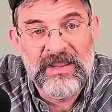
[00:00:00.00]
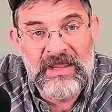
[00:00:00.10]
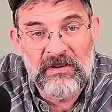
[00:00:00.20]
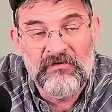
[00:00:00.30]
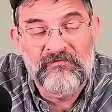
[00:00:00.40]

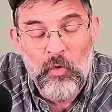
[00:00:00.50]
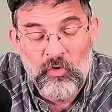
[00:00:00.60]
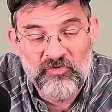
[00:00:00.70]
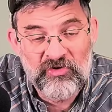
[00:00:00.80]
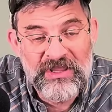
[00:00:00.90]
And
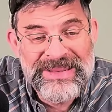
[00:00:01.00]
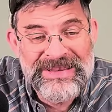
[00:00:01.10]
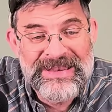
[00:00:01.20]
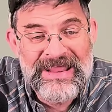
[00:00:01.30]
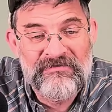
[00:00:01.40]
unfortunately,
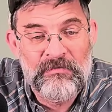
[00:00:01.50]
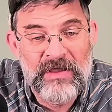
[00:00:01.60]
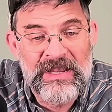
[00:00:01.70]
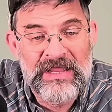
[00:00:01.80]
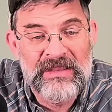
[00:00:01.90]
he never
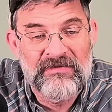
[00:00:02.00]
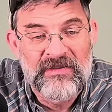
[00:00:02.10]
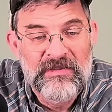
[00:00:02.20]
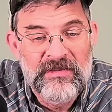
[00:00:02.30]
made it